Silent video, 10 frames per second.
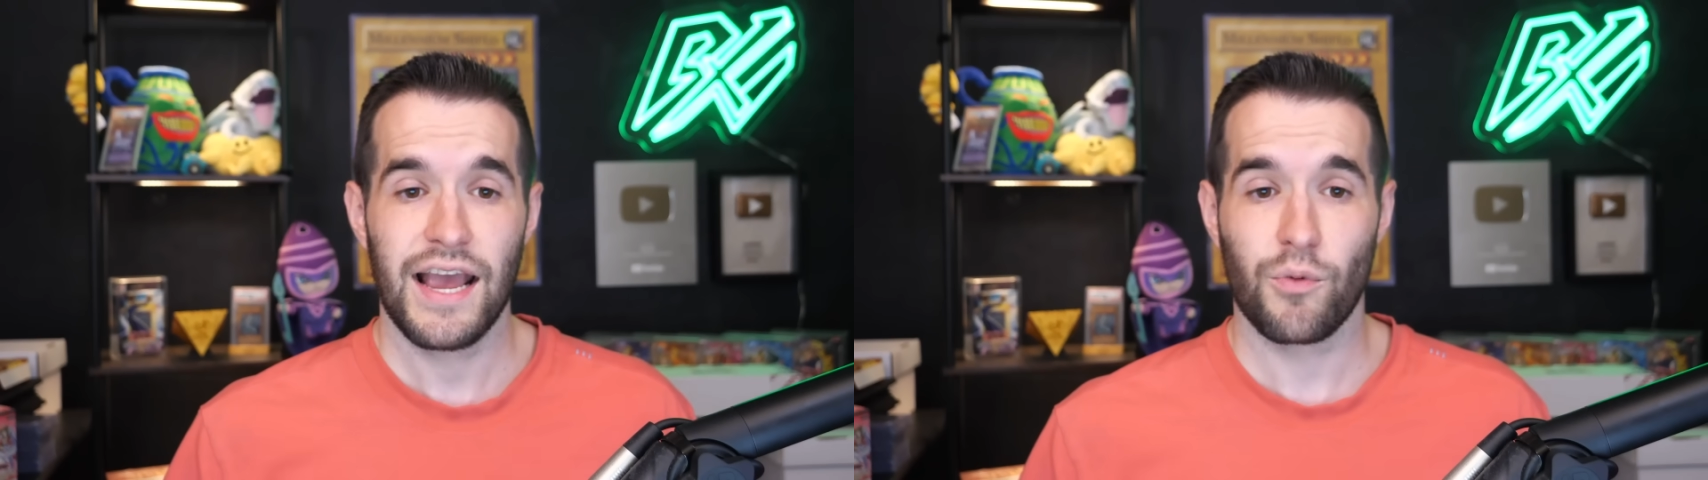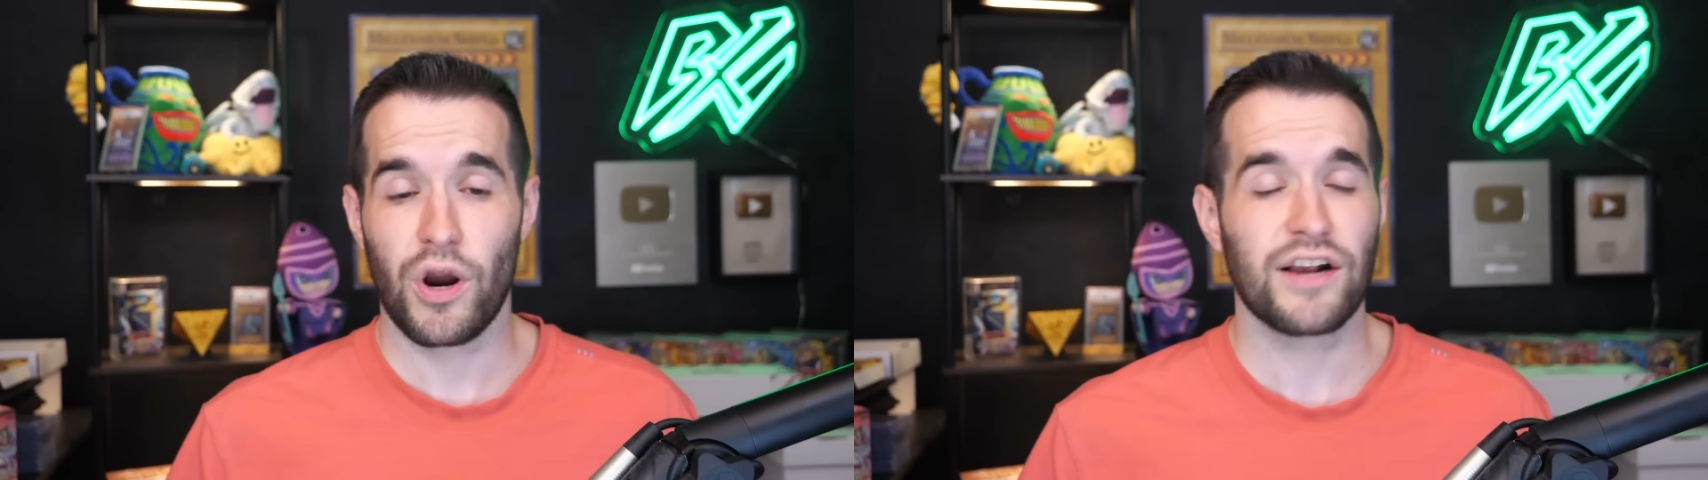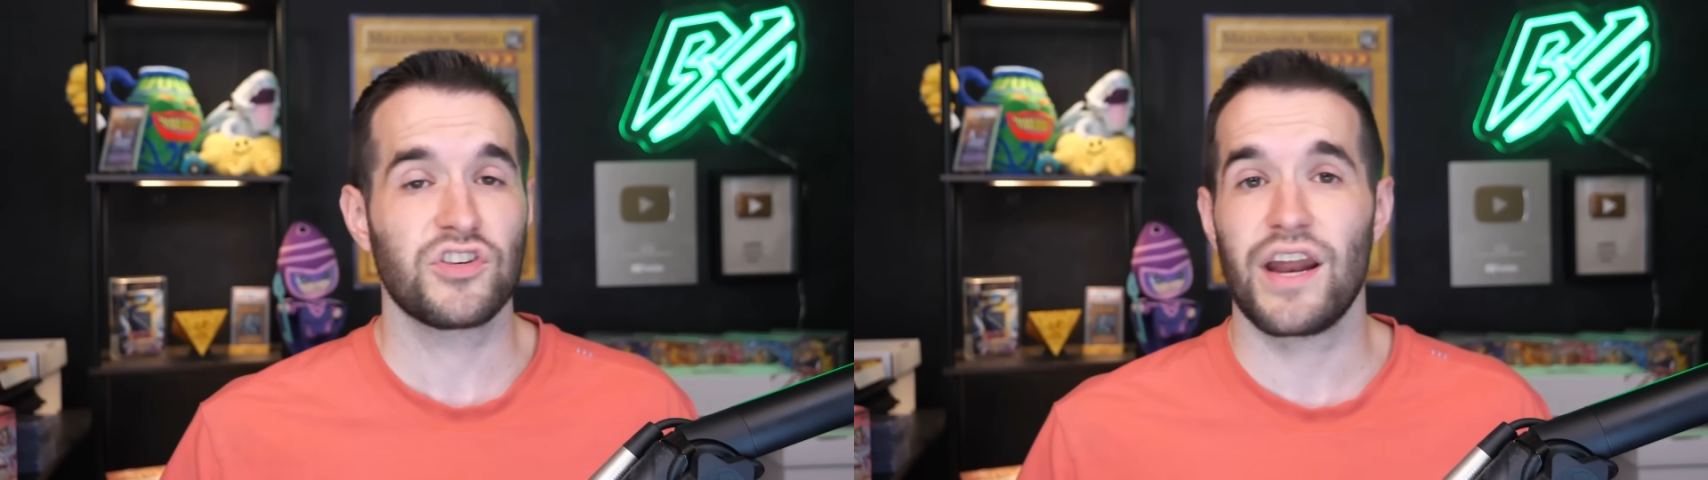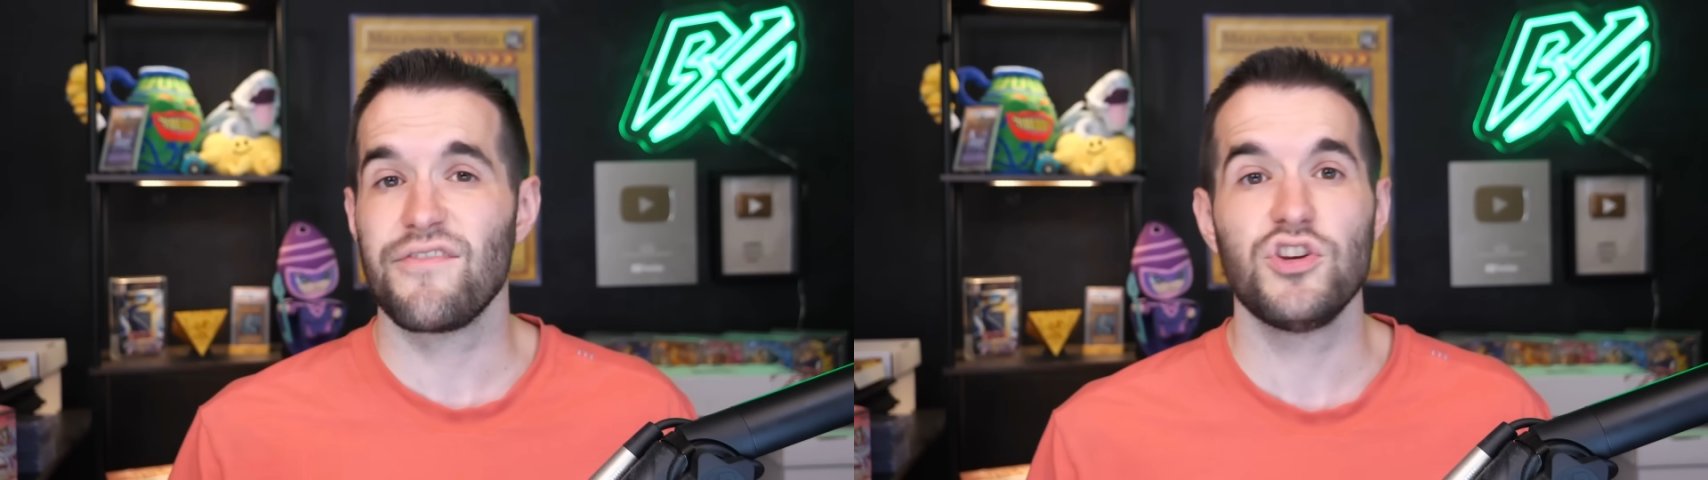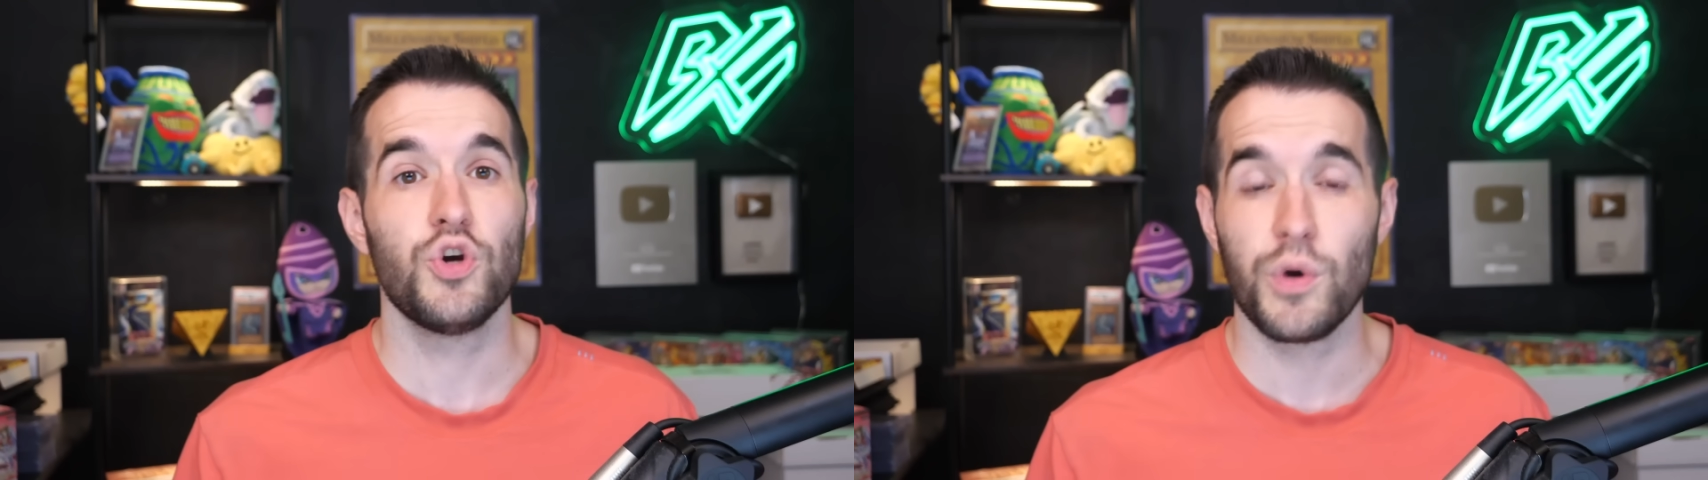We're actually not
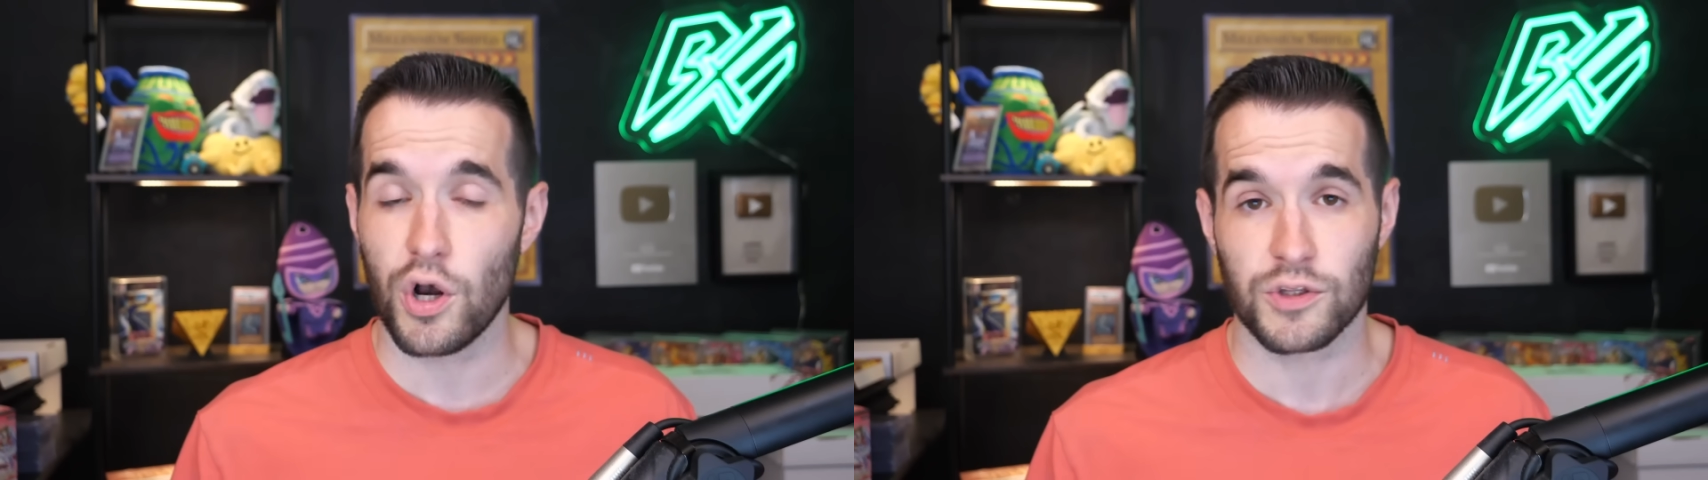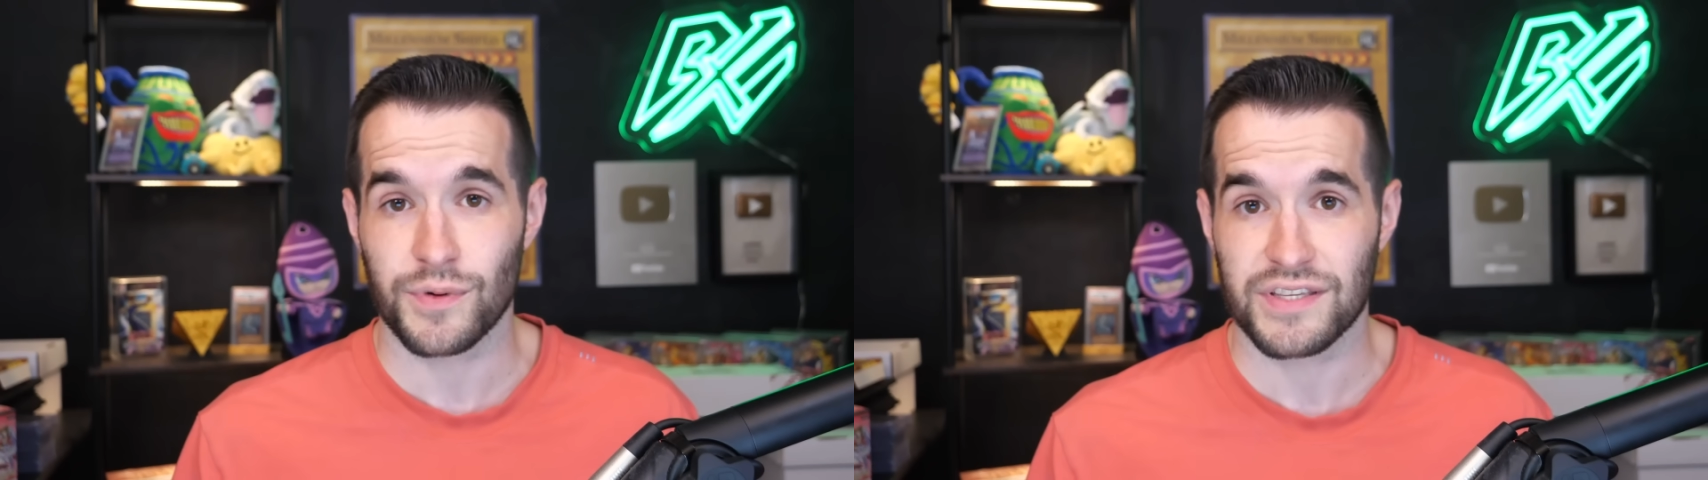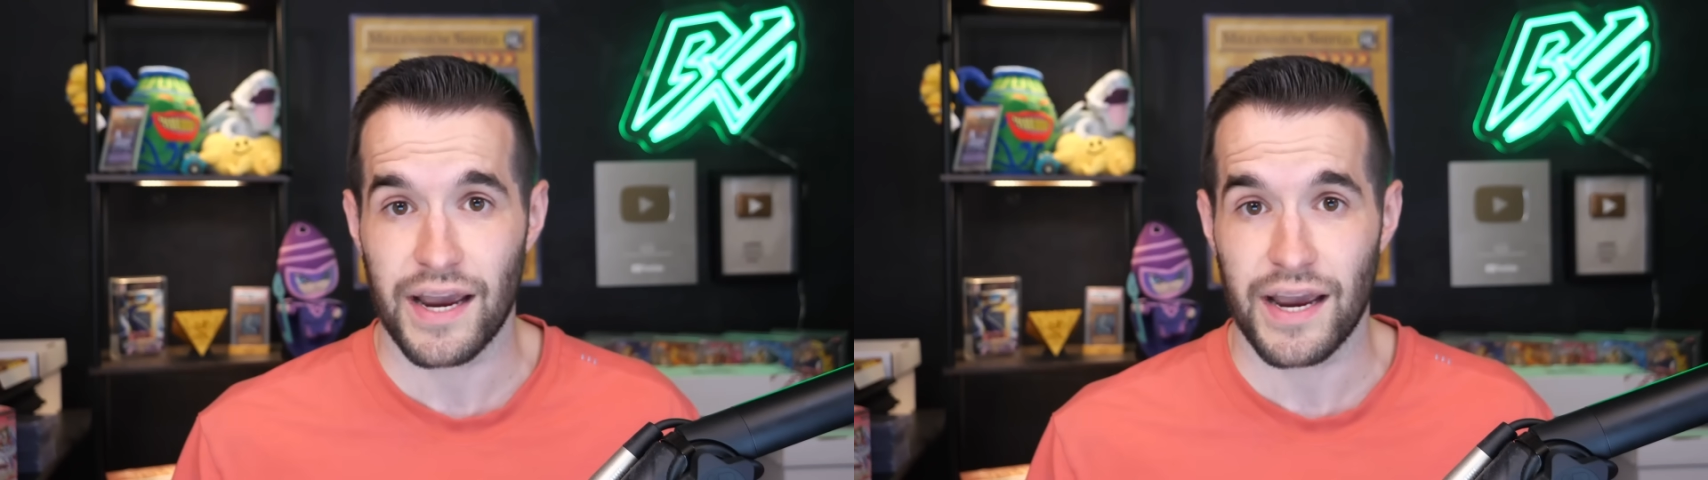even doing Ultimate